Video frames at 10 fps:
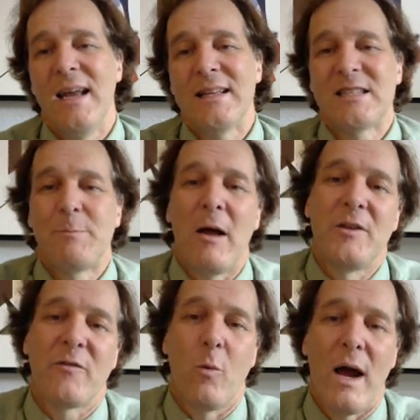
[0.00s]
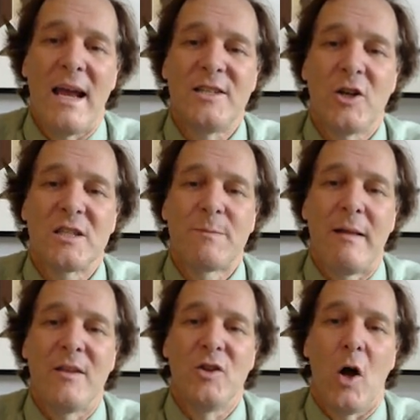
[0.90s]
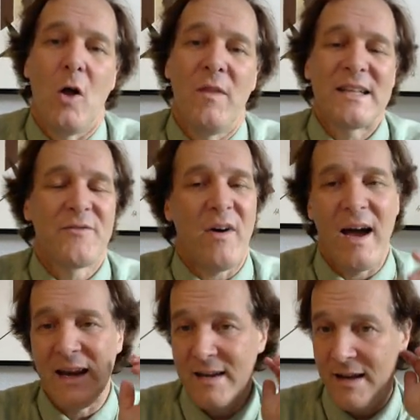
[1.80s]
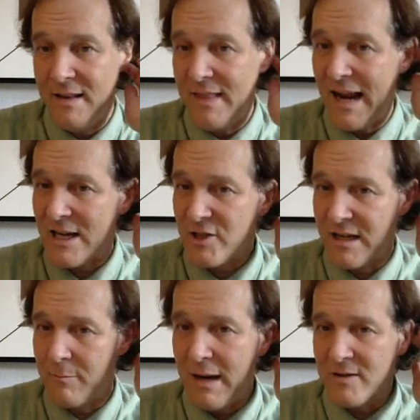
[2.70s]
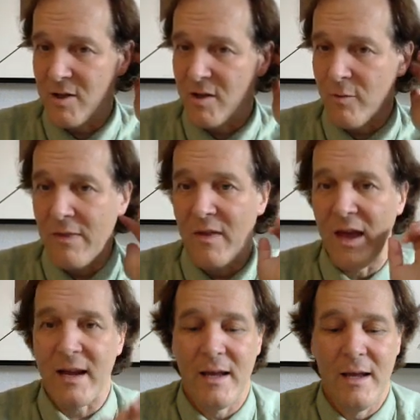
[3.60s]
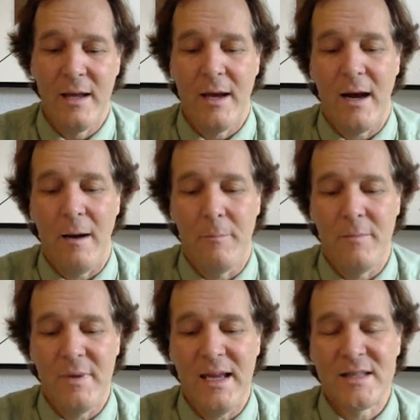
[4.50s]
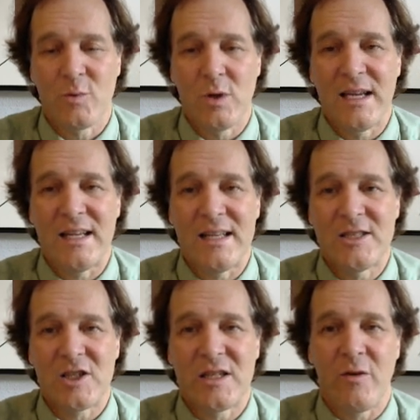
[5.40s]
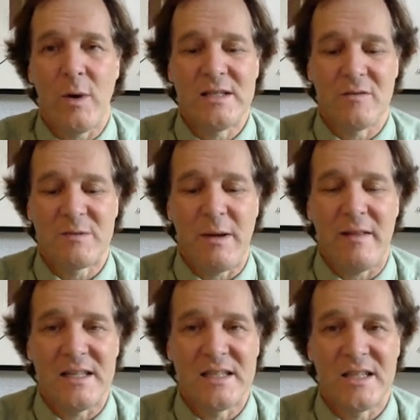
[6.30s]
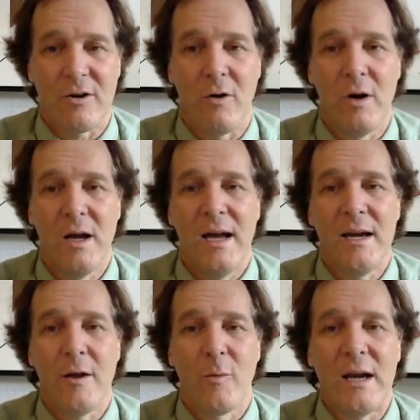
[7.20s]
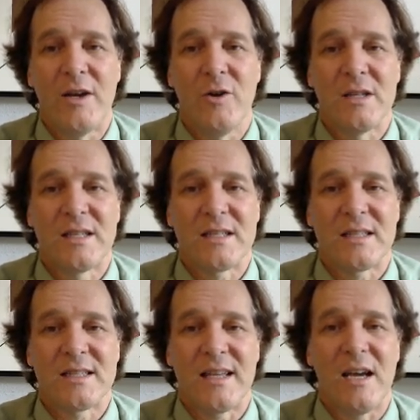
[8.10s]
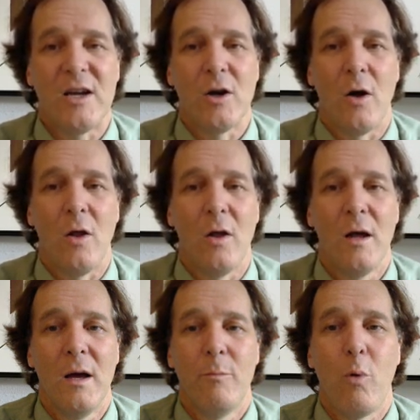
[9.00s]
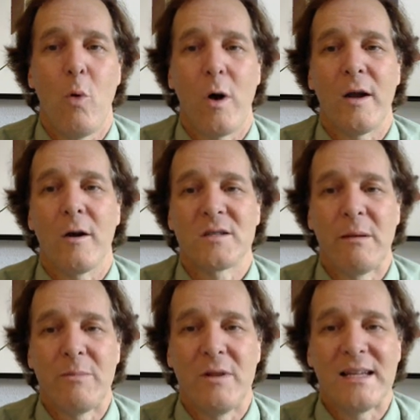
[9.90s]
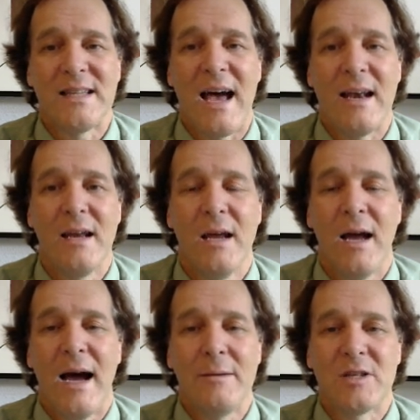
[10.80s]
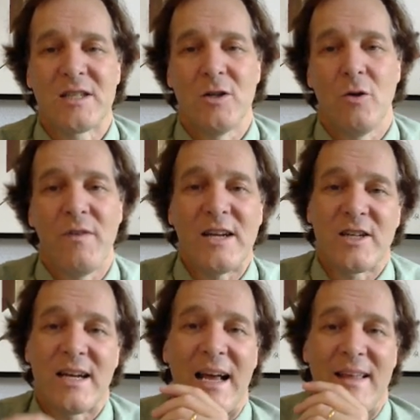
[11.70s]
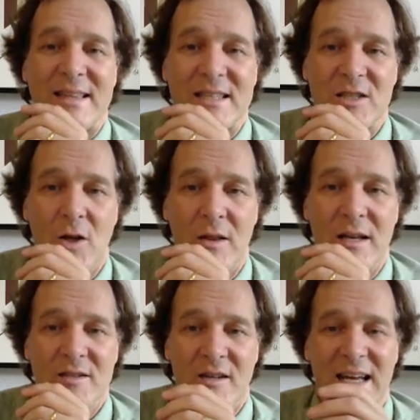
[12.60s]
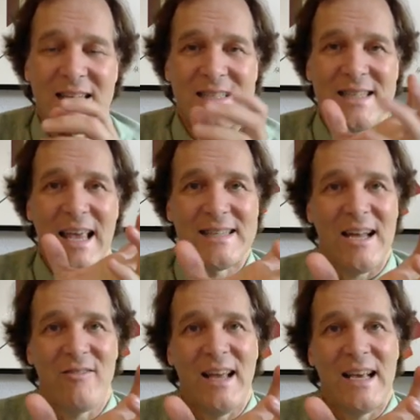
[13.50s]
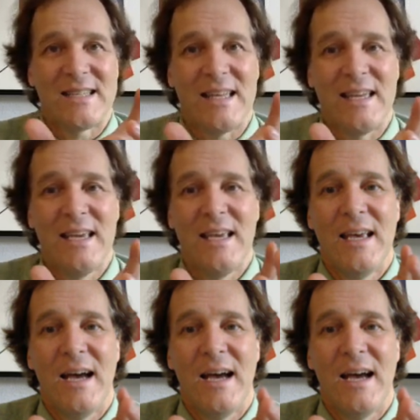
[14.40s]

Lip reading: It's spelled different ways. You can spell it null. That's fine. That actually compiles to the right thing. It's just different ways of spelling 0. Another way to do this is to say null pointer. Some people like that. I'm just an old-fashioned guy. I like this null. It also kind of stands out nicely.